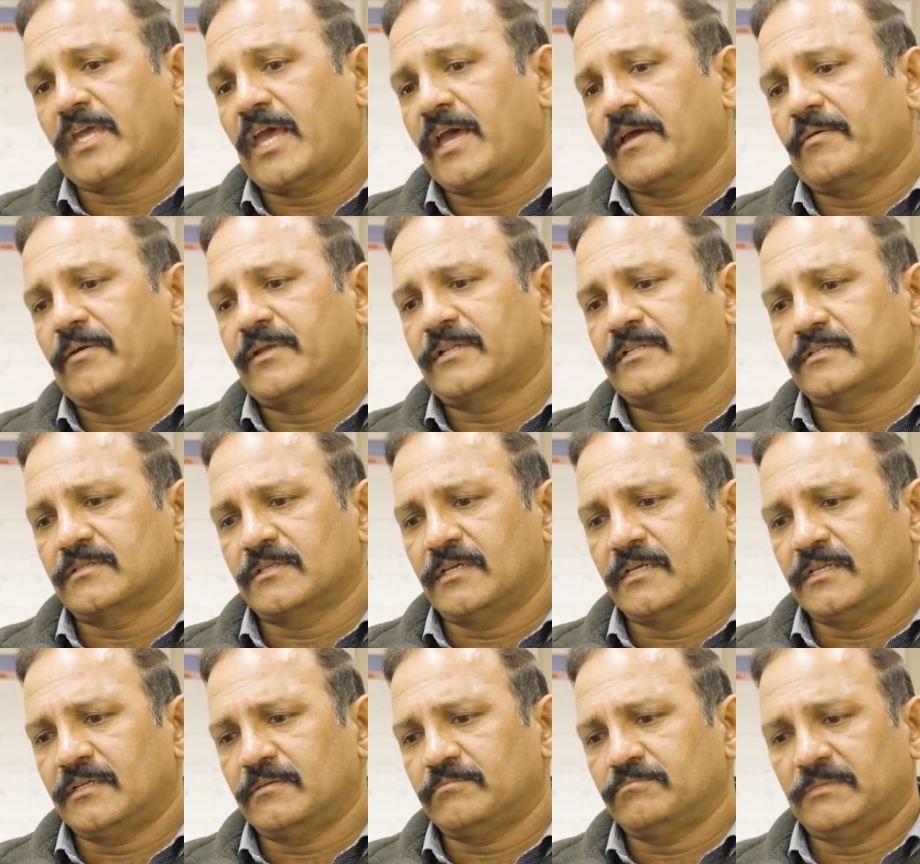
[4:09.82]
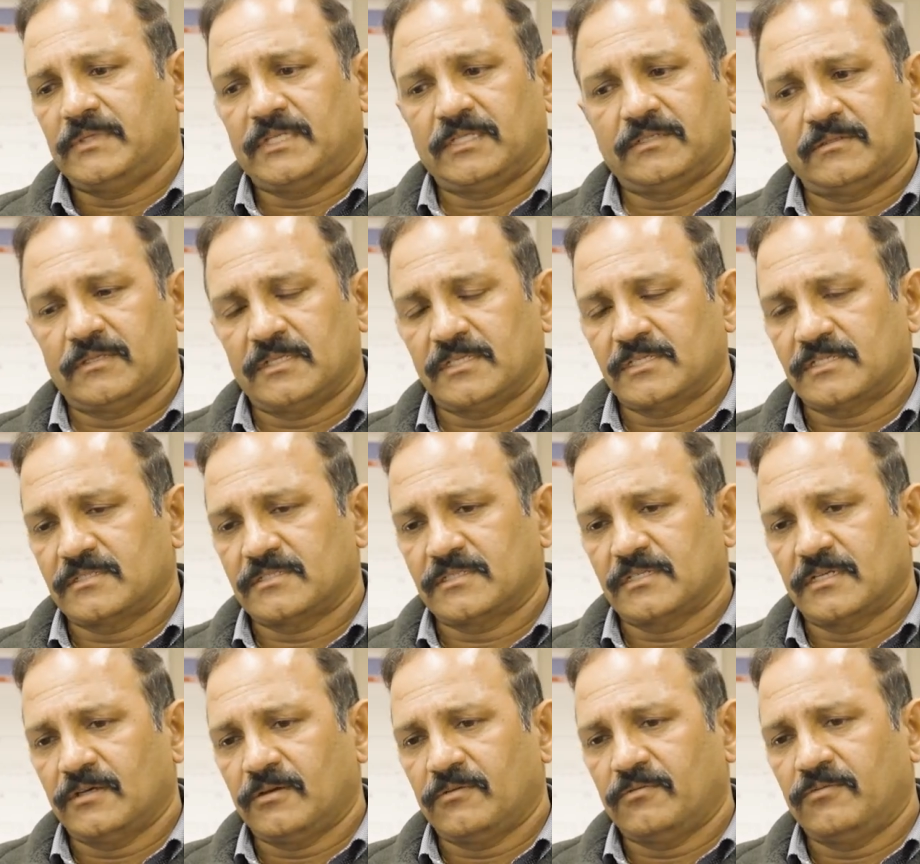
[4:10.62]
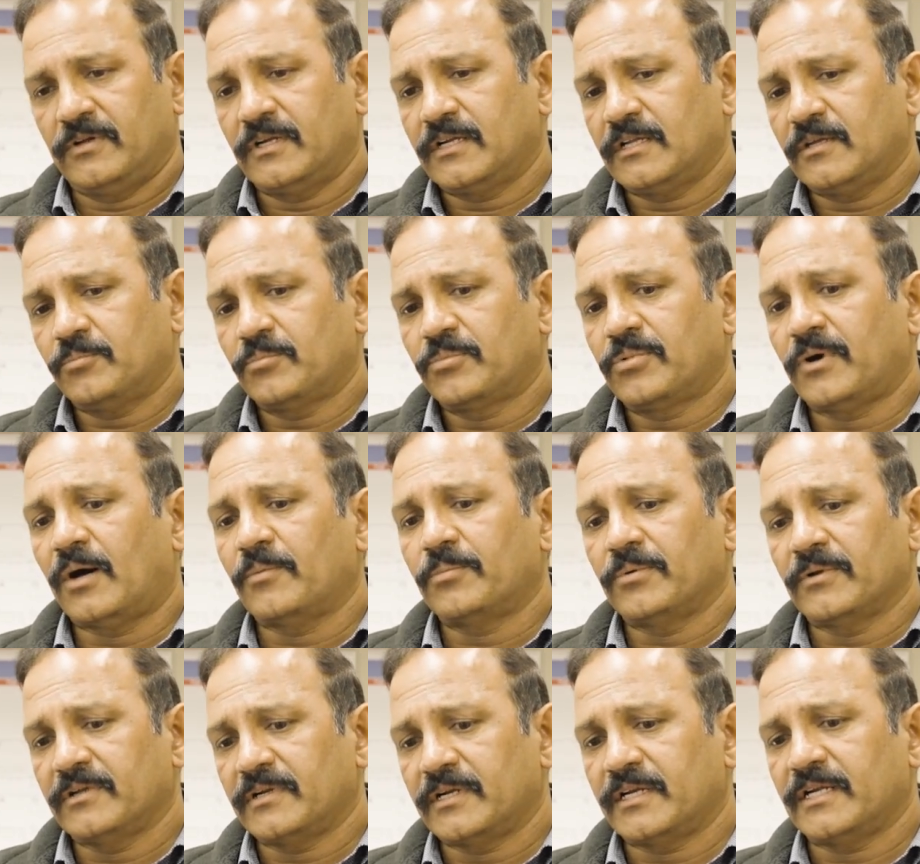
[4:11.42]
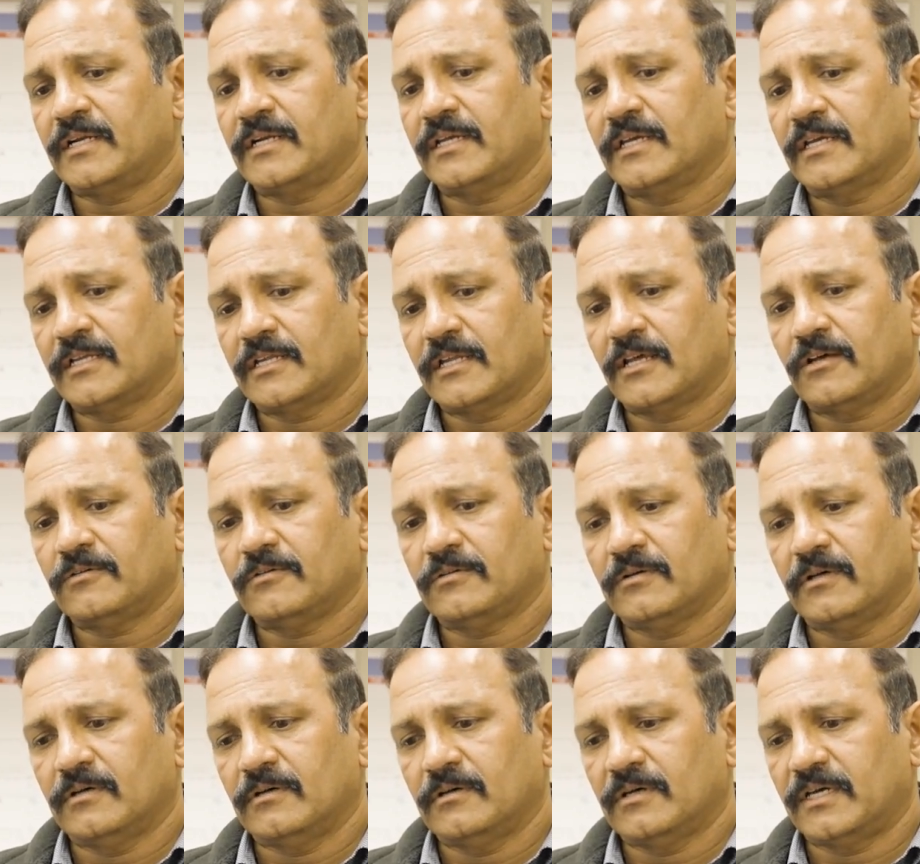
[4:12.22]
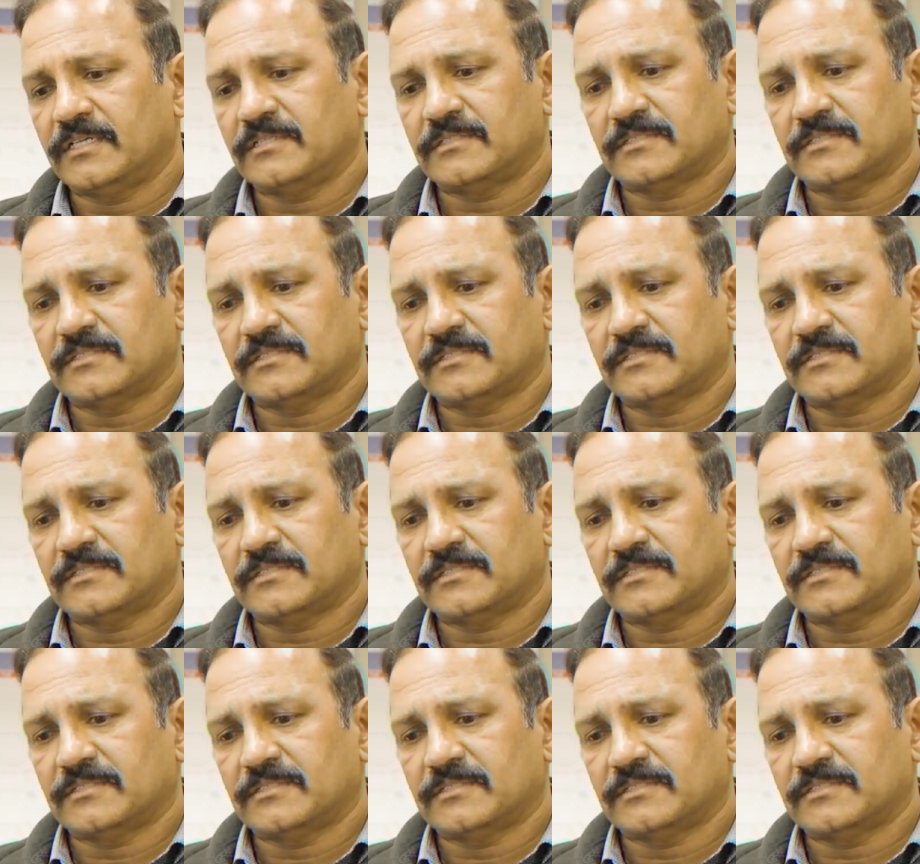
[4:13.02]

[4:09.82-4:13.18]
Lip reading: yeah, this is a very popular area now. I